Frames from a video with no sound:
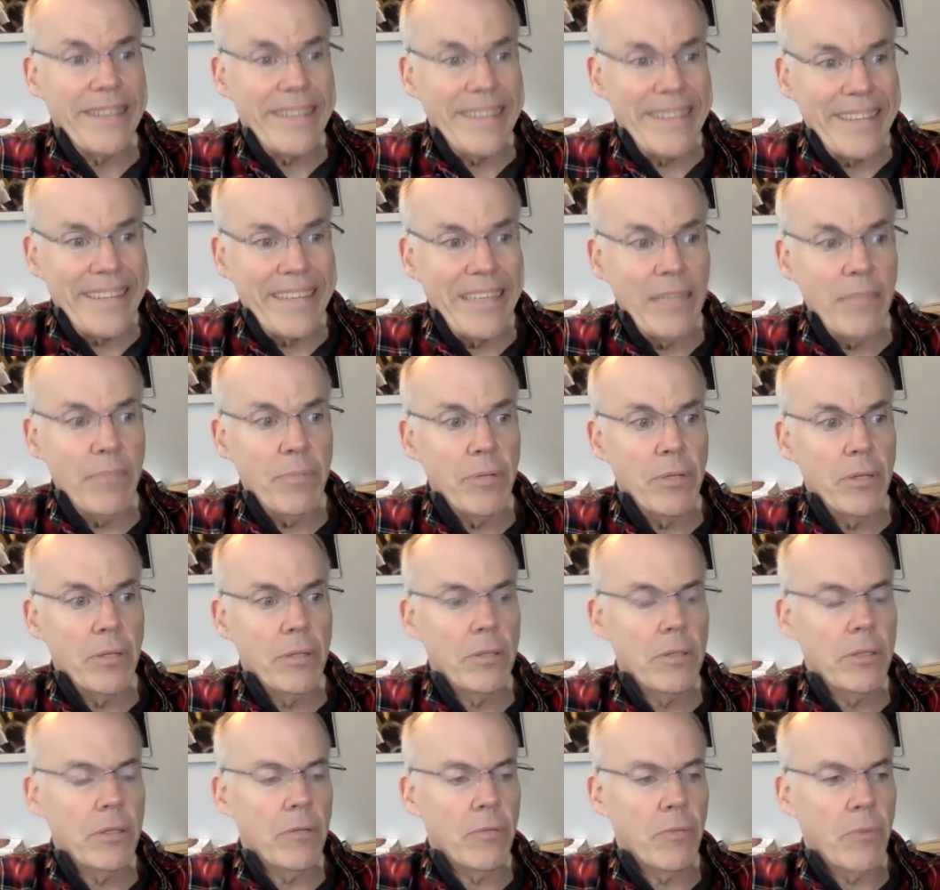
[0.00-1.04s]
keep
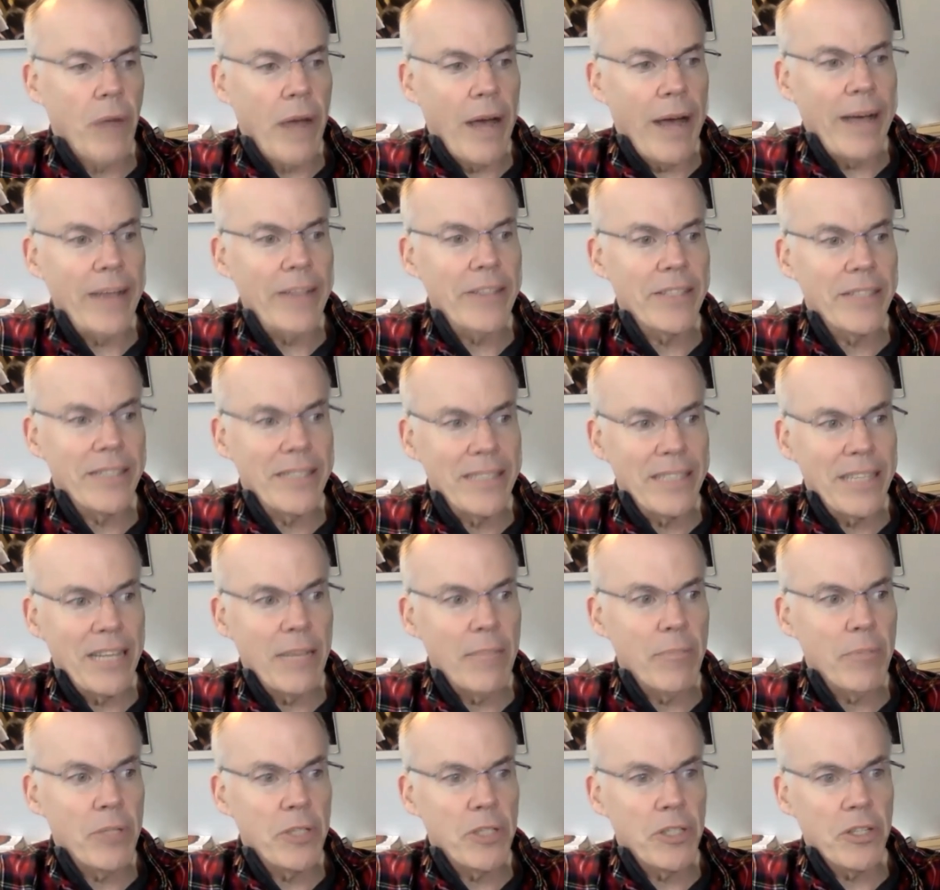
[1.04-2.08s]
the rise in
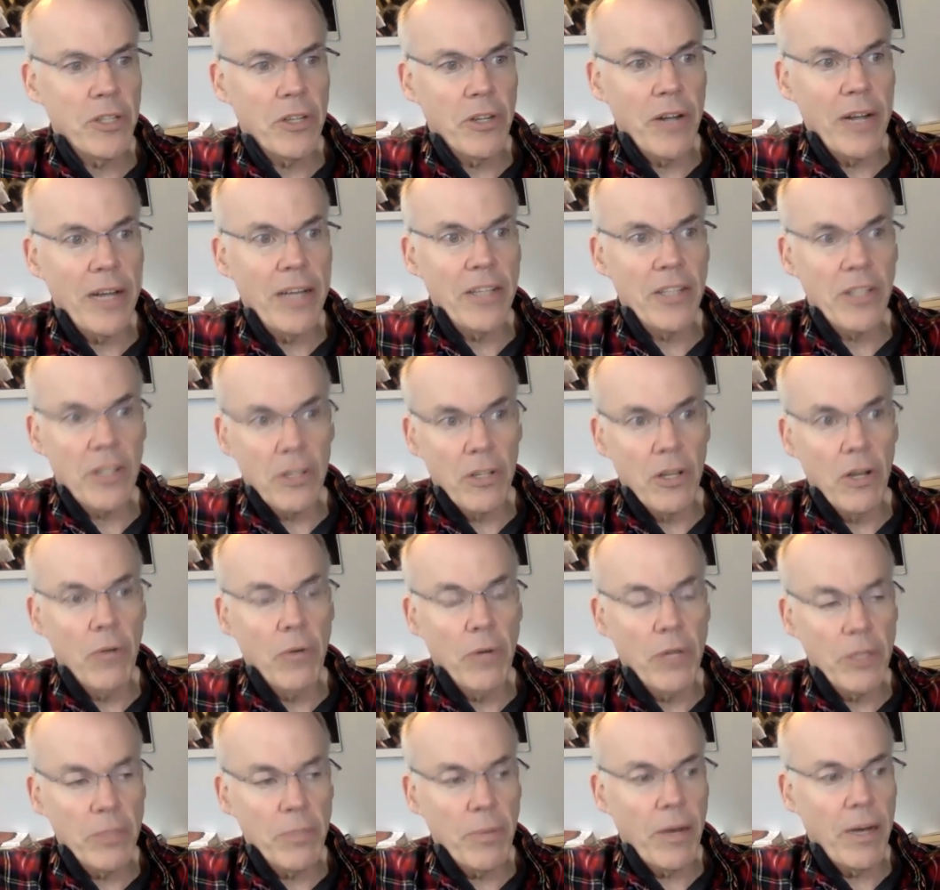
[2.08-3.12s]
temperature as low
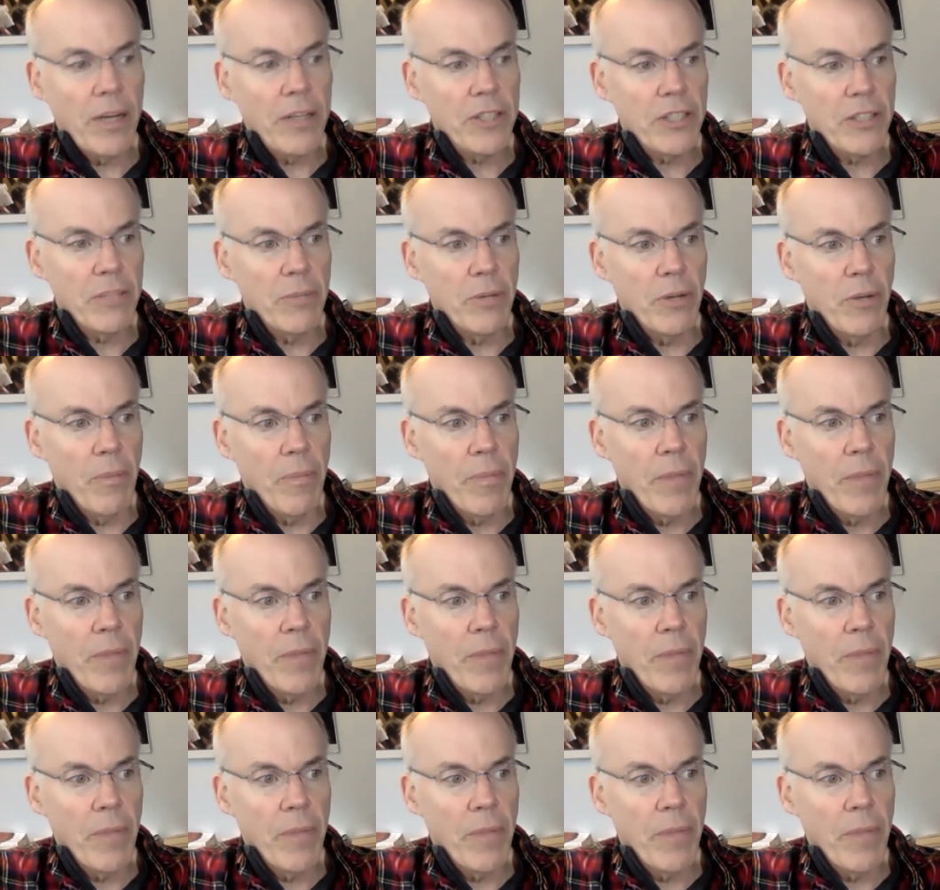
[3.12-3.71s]
as possible.